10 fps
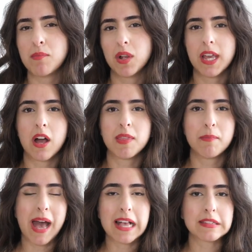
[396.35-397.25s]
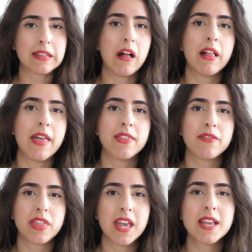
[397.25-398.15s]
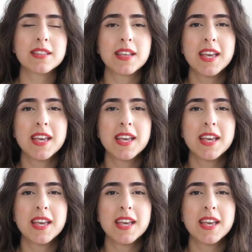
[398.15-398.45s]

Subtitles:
more like on the pastel end of things,